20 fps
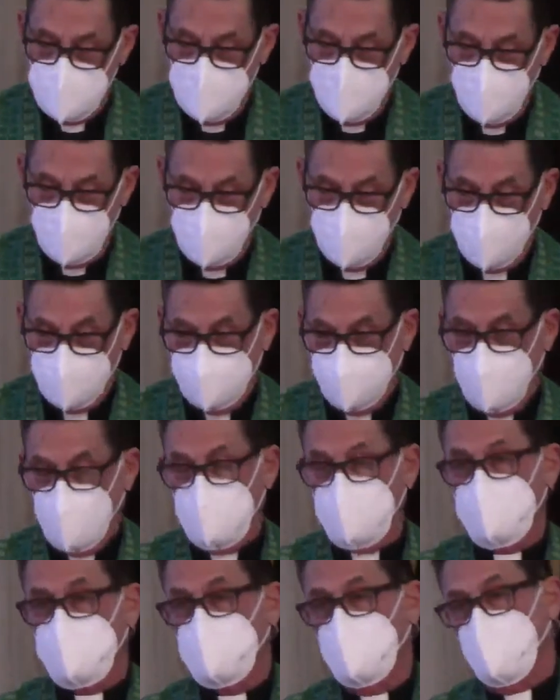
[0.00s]
or were
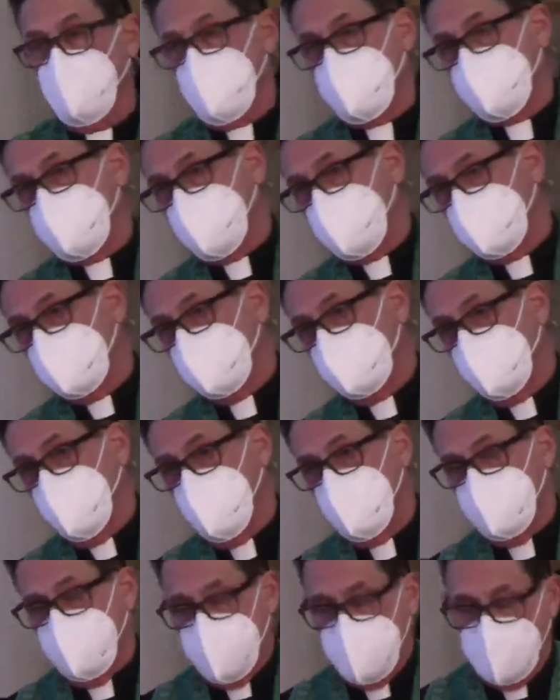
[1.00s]
forced to work at
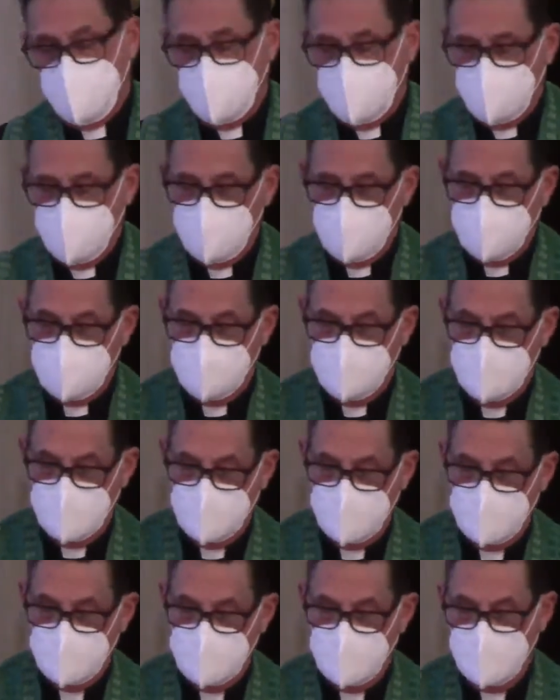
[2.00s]
low-paying,
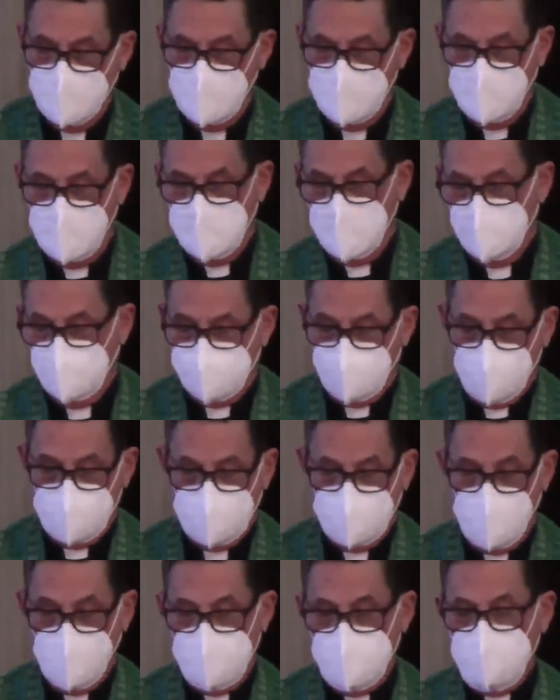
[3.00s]

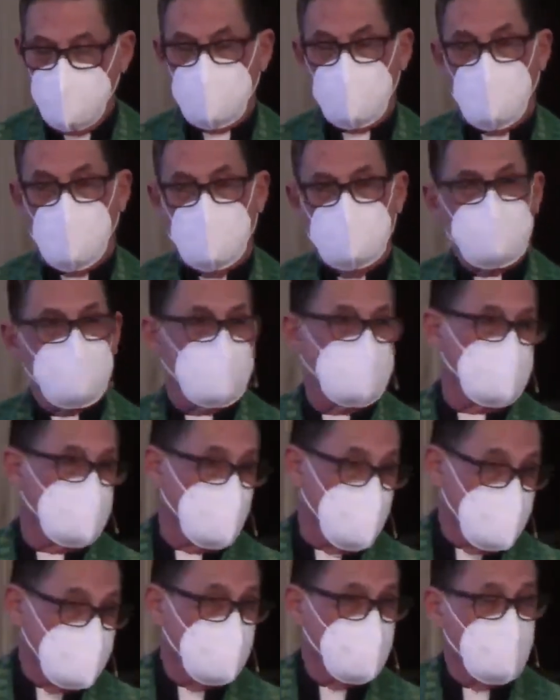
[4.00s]
frontline jobs at
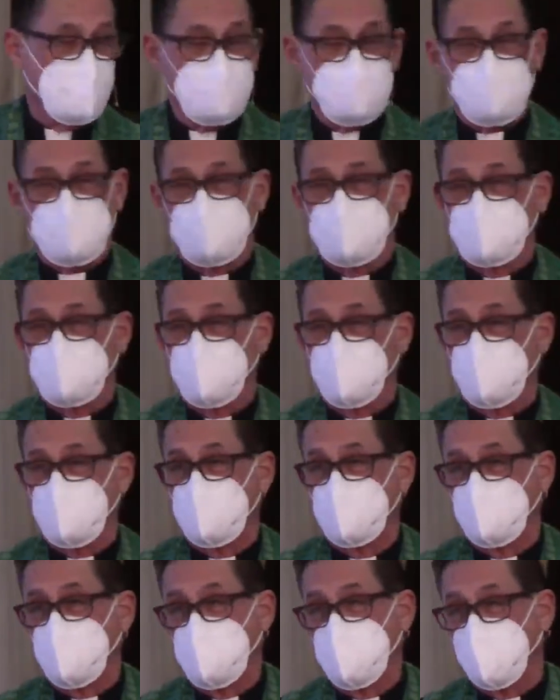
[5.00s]
great risk to their
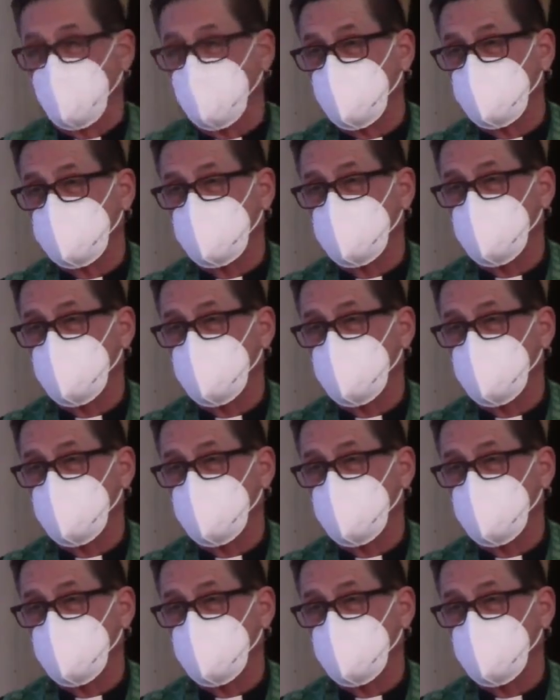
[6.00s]
own health.